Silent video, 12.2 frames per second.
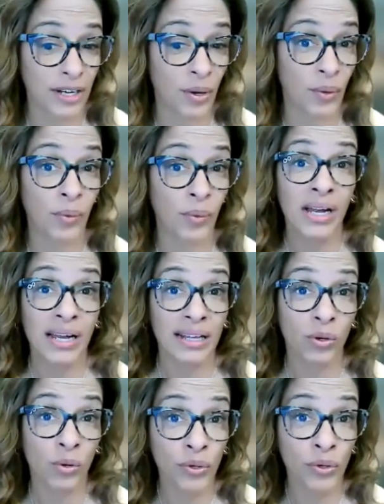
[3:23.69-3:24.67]
know
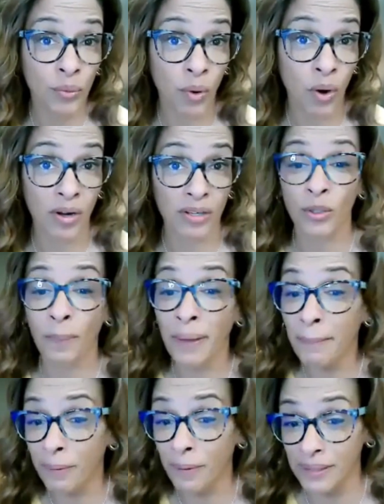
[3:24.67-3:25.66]
who you are. So
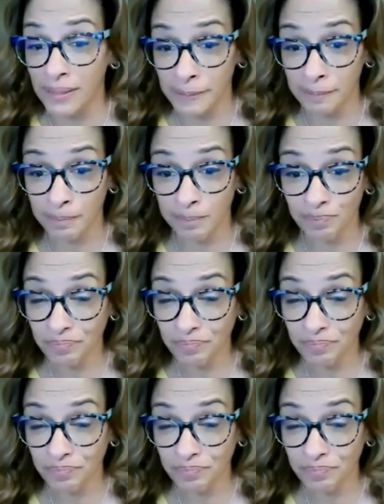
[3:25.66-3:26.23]
be present.